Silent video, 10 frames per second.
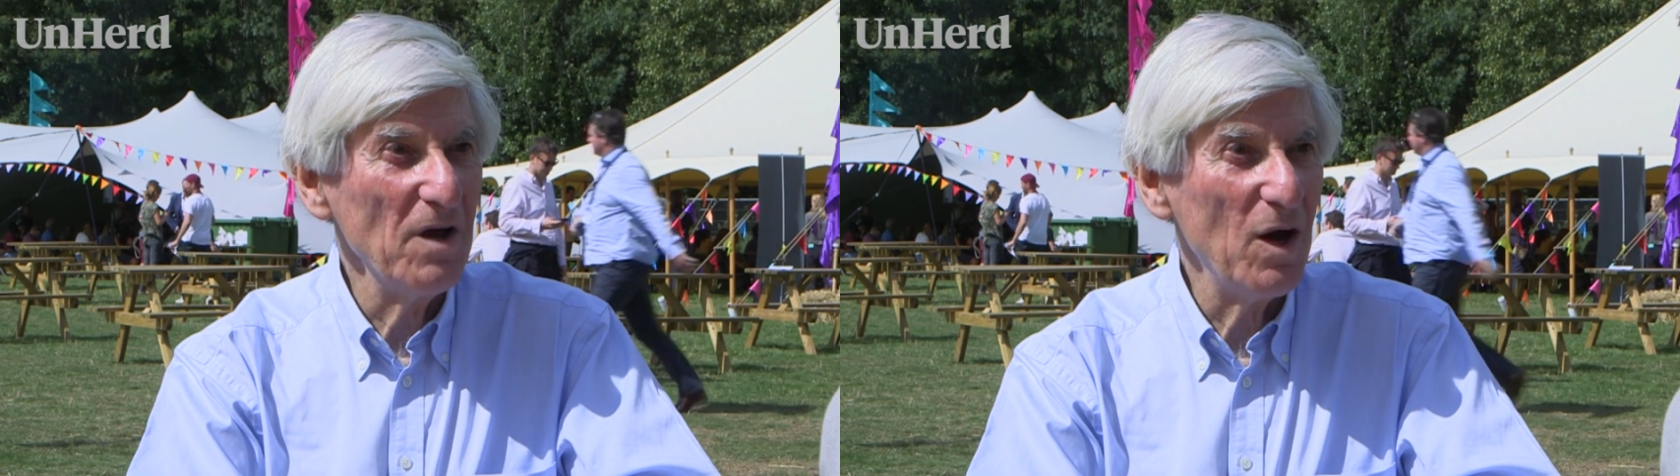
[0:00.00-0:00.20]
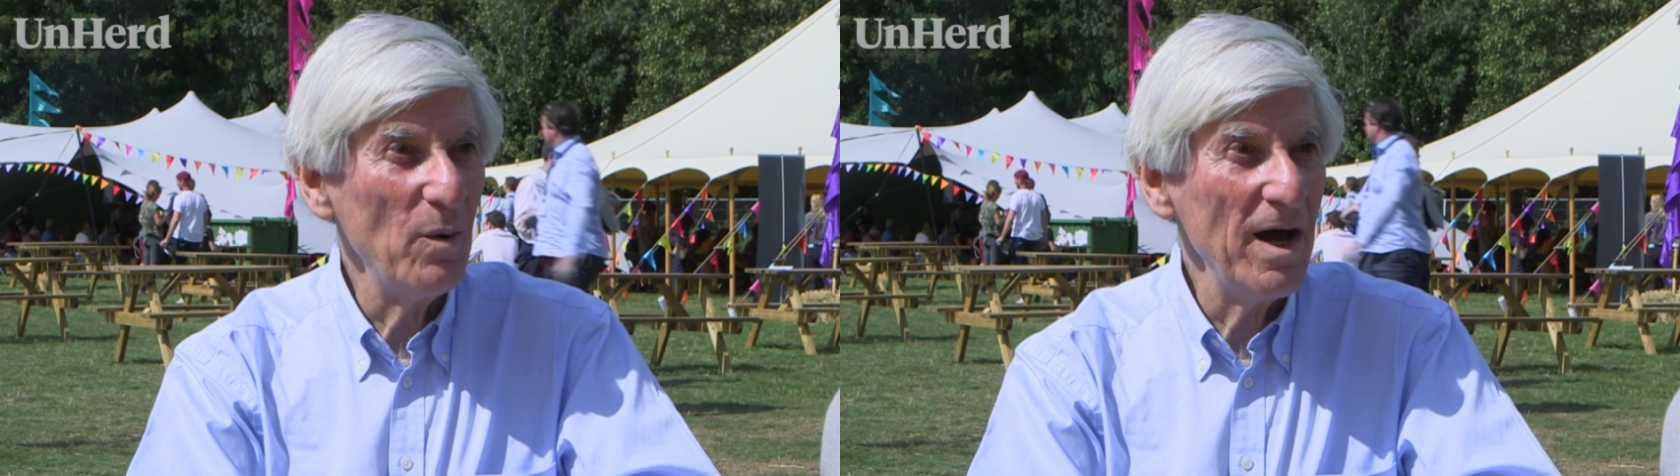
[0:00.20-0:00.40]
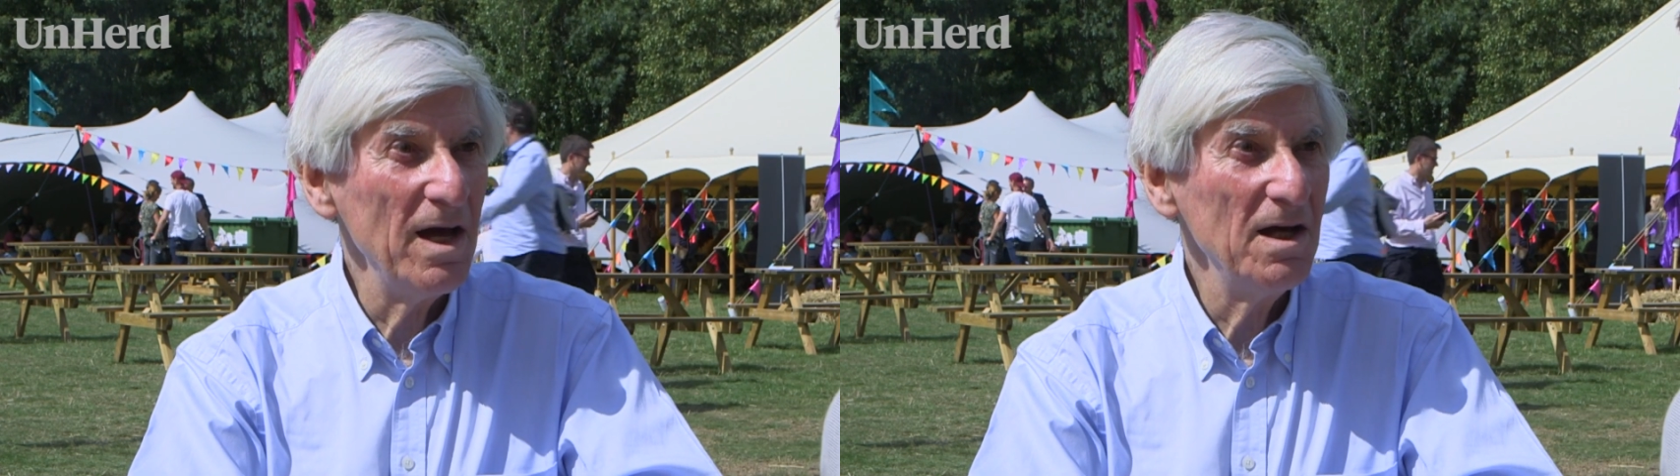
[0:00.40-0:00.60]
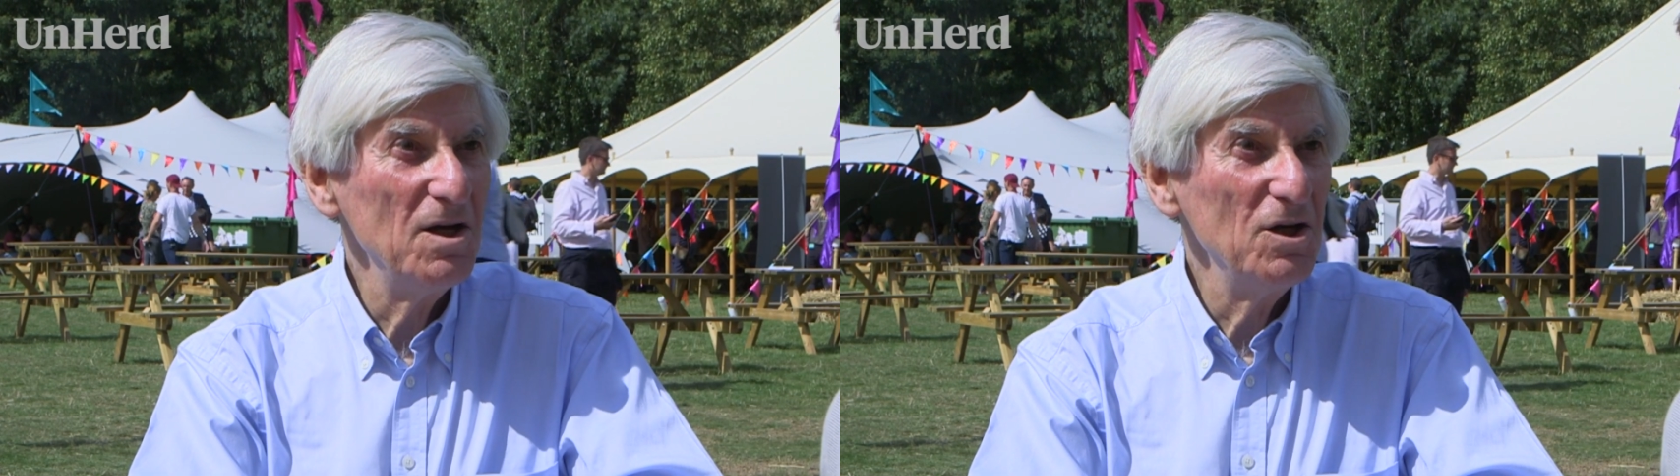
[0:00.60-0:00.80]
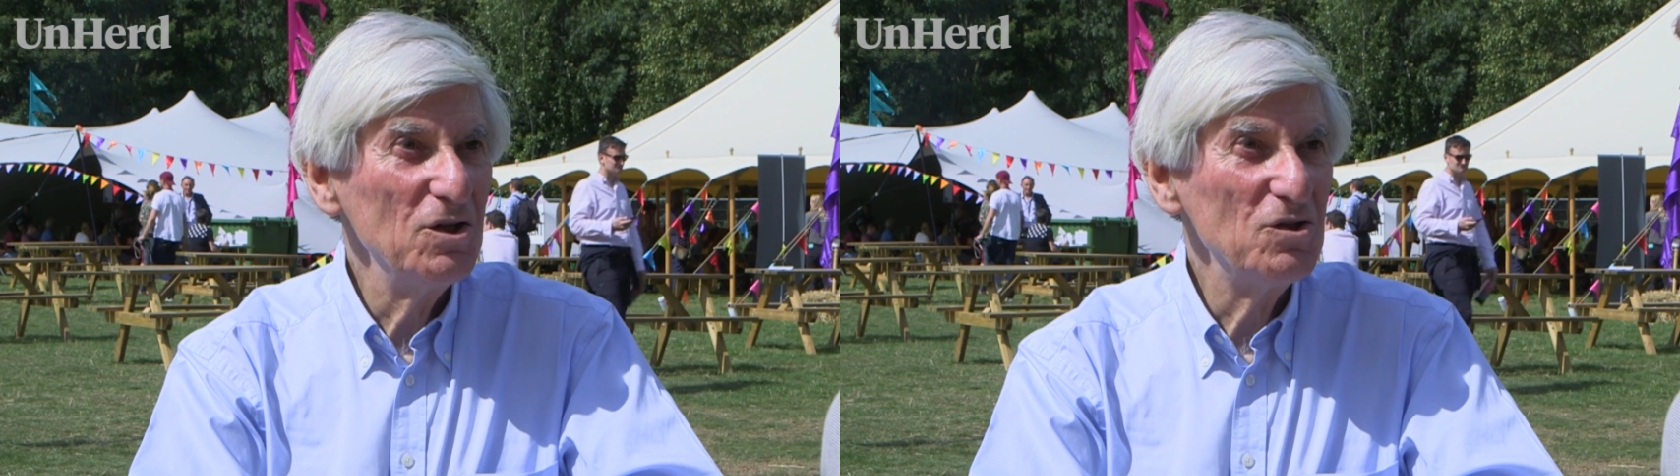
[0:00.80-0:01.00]
Now, where
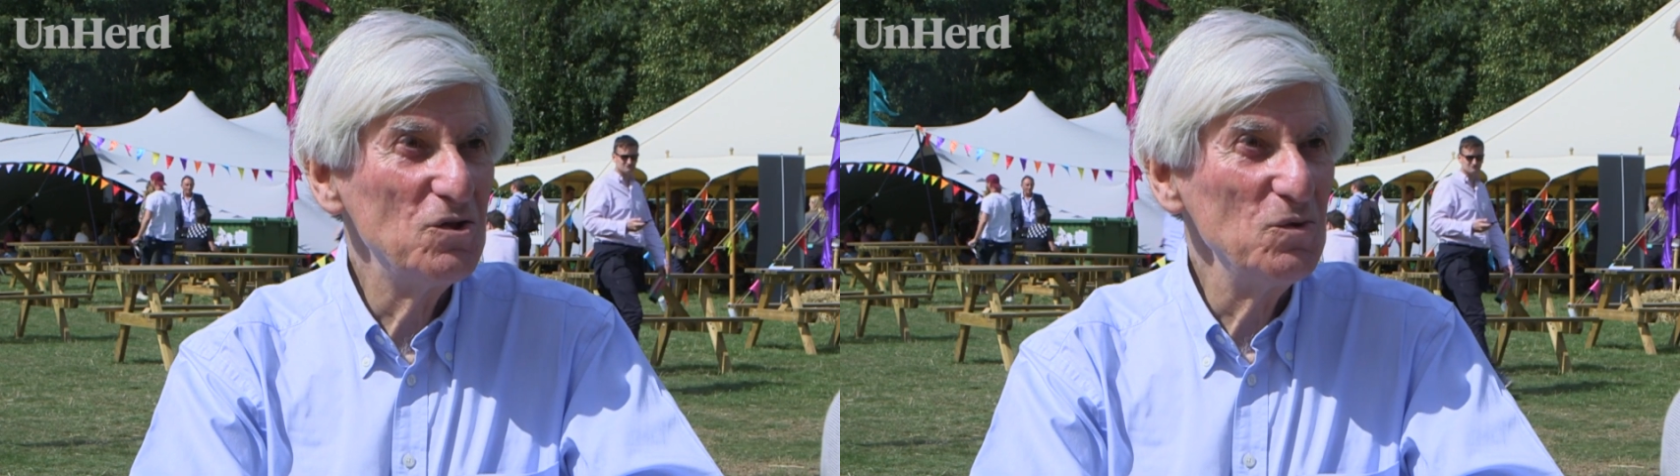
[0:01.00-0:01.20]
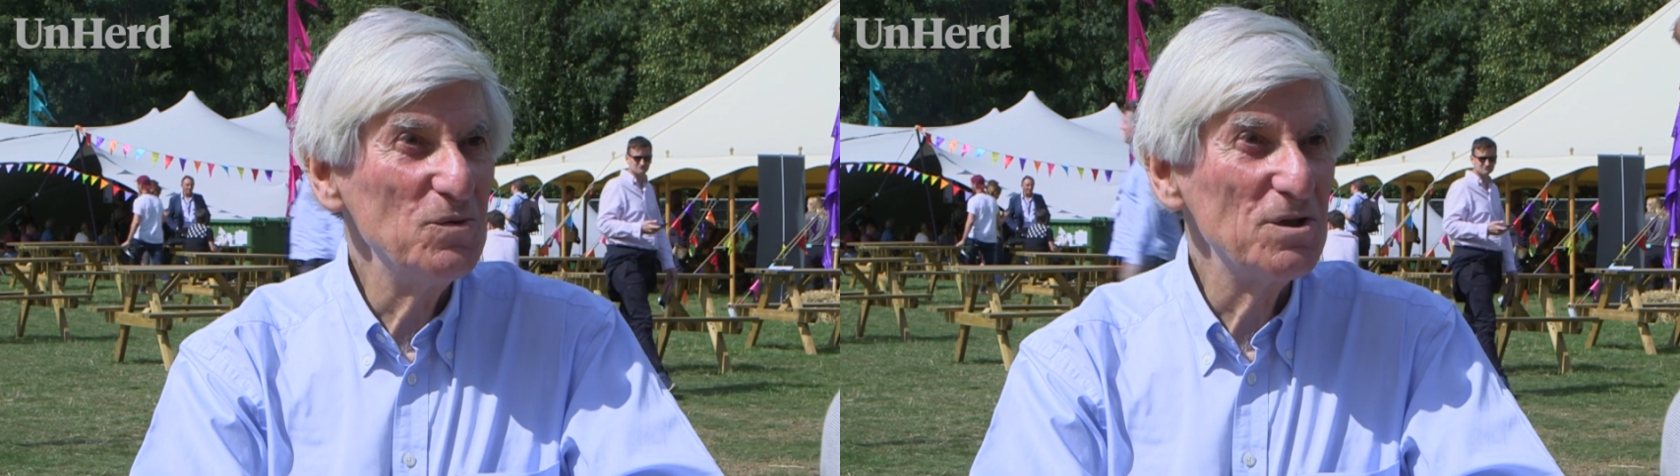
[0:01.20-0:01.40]
two